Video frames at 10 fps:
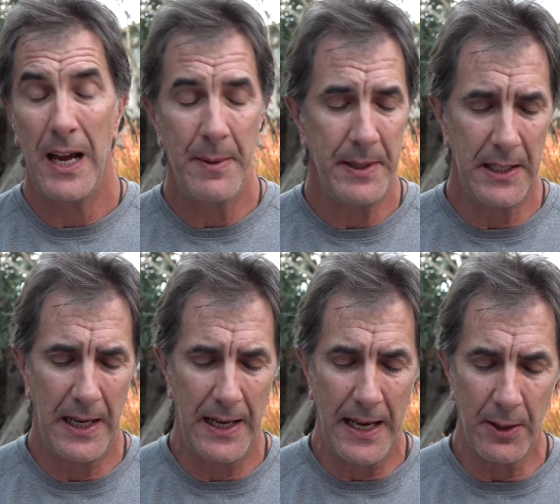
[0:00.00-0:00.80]
I mean,
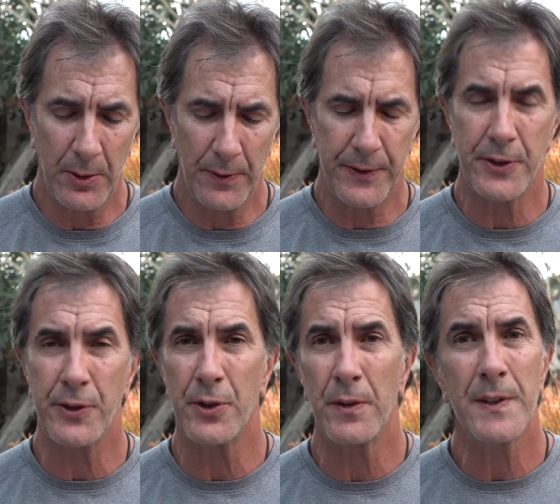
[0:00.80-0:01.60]
I, I, don't know if this
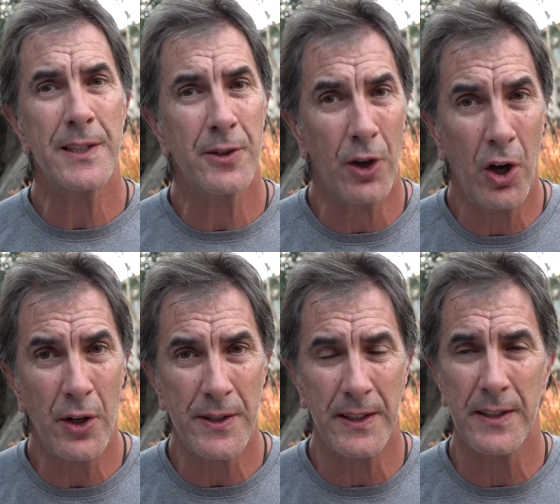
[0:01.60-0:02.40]
is nervousness or
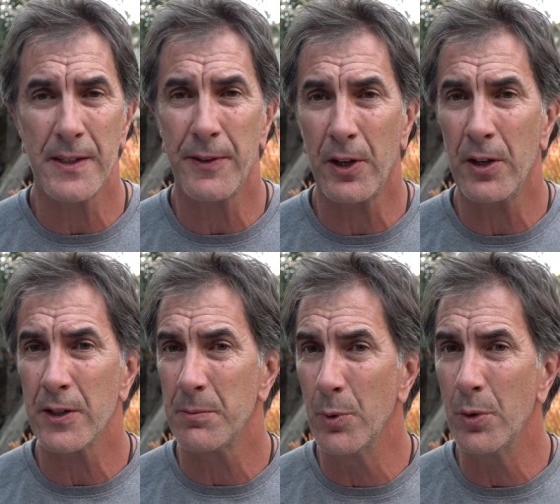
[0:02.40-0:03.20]
car sickness. If the car
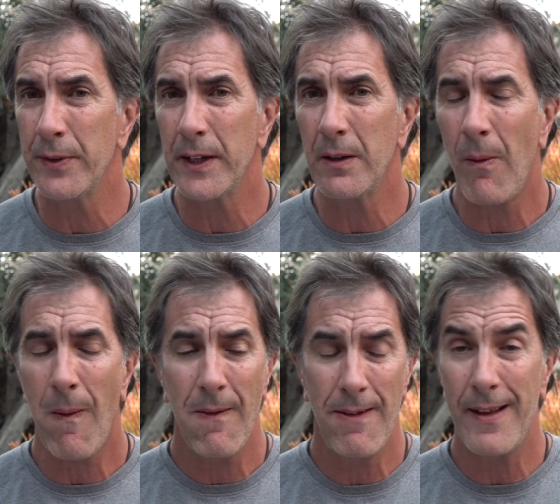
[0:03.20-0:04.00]
is moving,
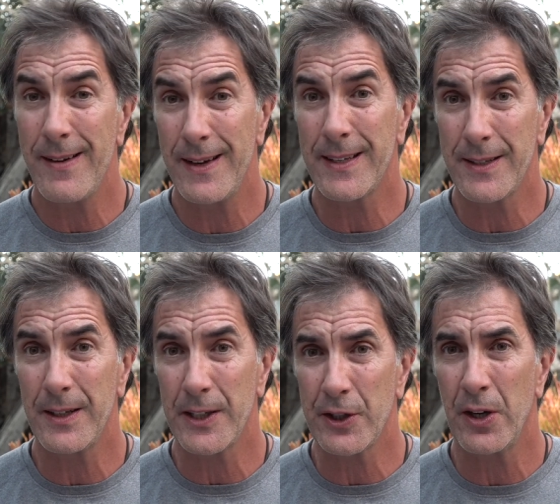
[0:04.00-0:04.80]
then it's
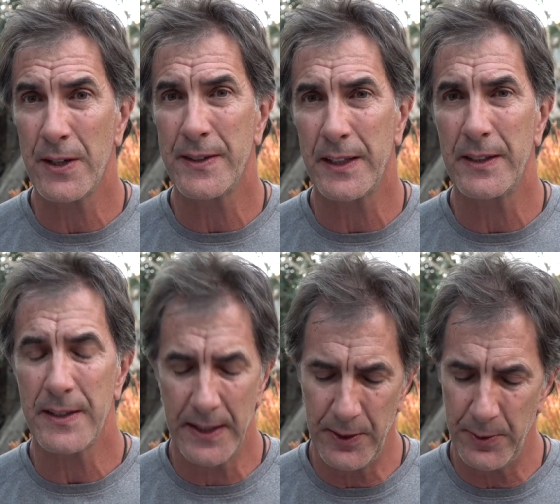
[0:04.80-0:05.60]
it's car
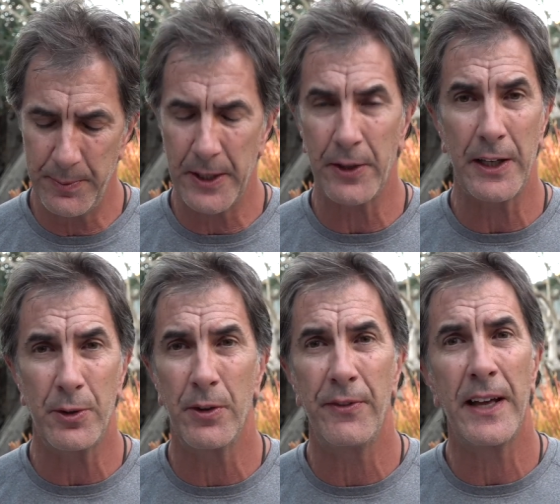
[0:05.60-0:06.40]
sickness, and you better get
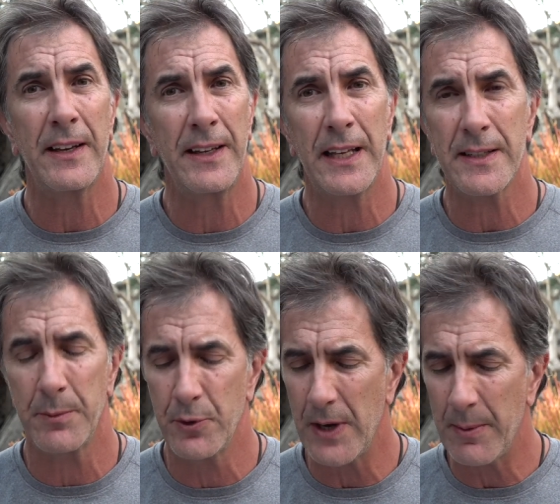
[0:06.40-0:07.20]
to a vet and get
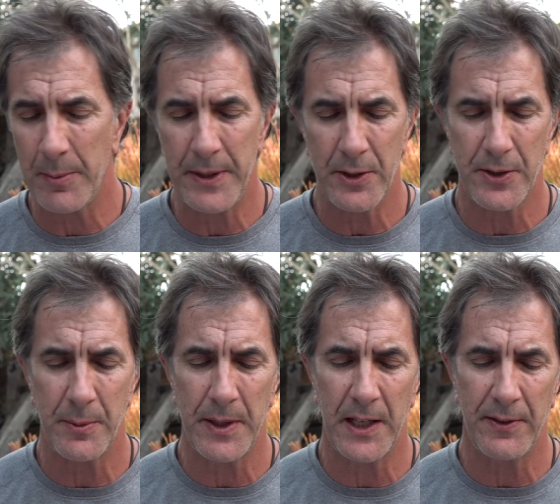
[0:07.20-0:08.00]
some Dramamine or
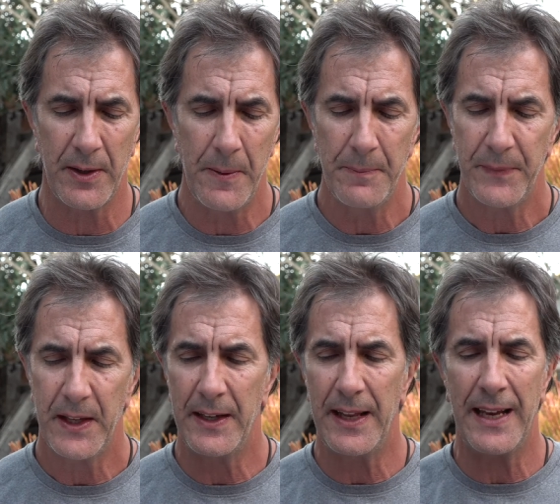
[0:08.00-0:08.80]
some kind of
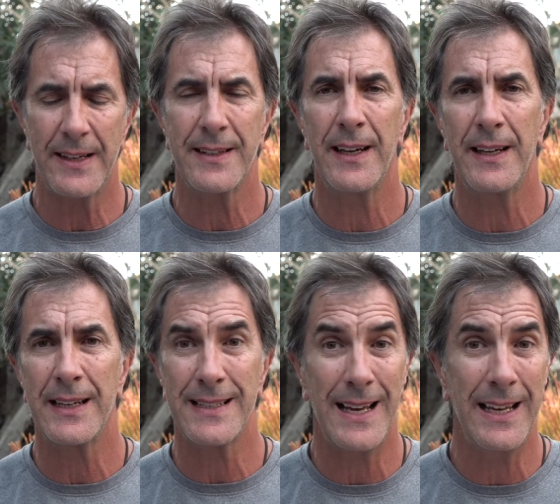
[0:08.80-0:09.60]
a an
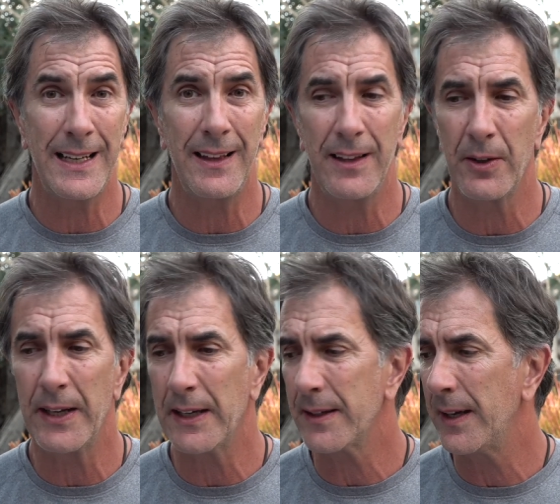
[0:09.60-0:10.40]
anti-anxiety, you know,
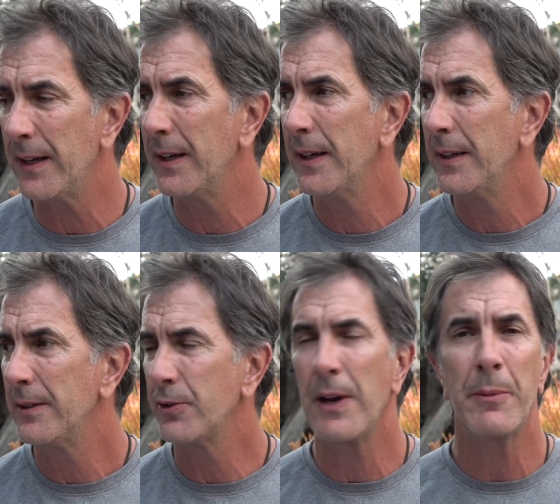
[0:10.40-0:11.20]
anti
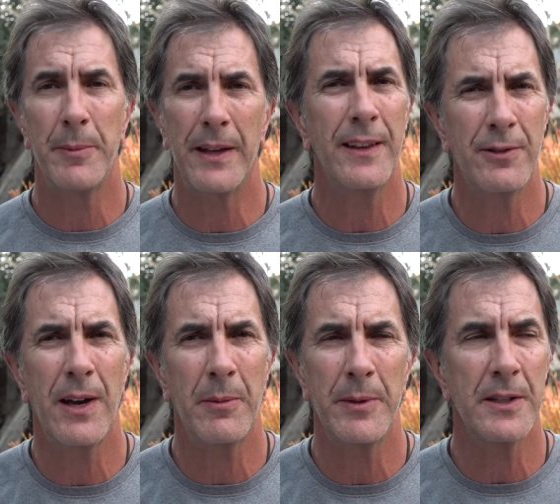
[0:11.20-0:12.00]
Dramamine. I think
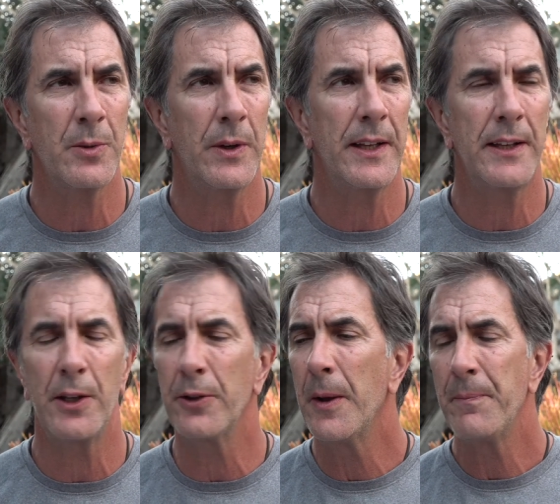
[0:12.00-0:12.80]
Dramamine is the one that
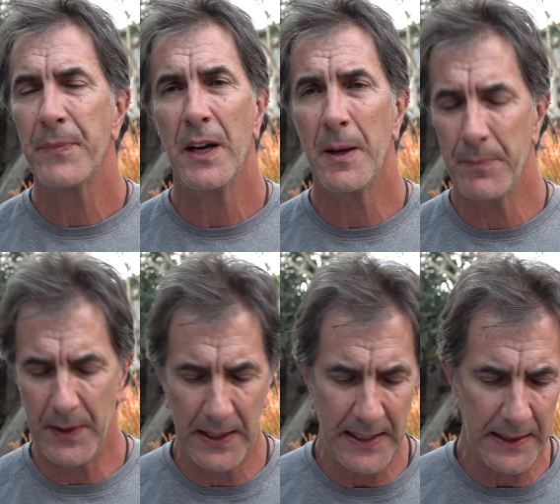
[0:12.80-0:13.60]
they use,
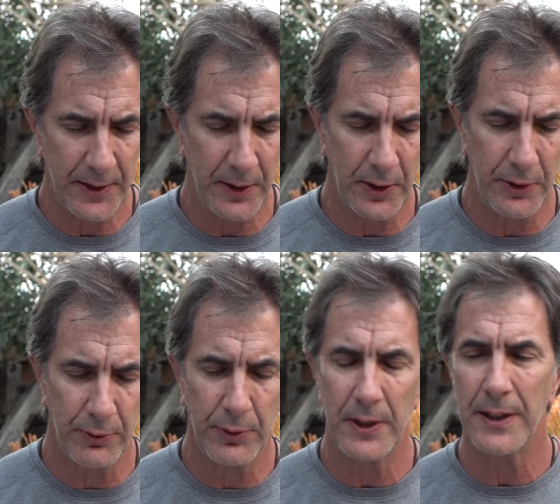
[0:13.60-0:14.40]
um, and get the dog
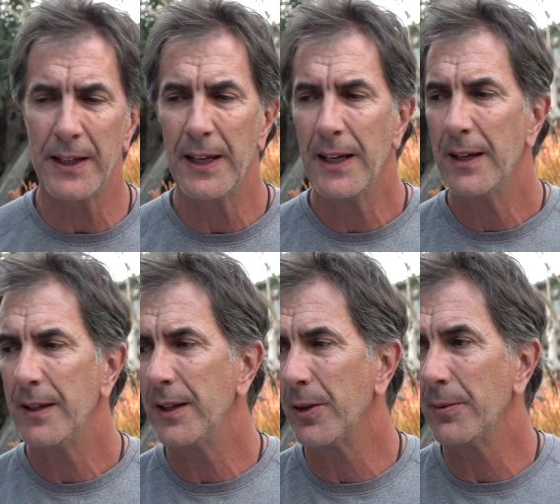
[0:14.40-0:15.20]
to really,
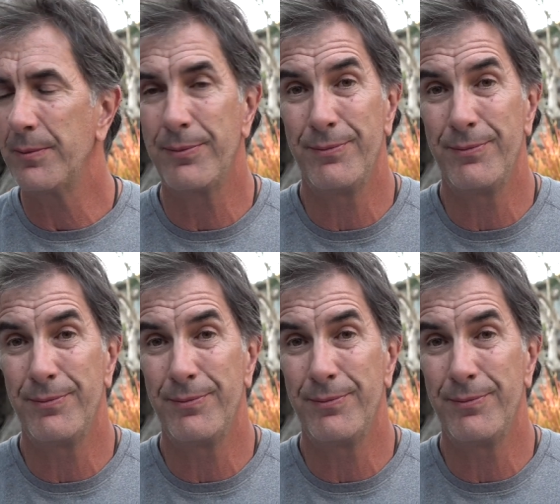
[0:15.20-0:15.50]
you know,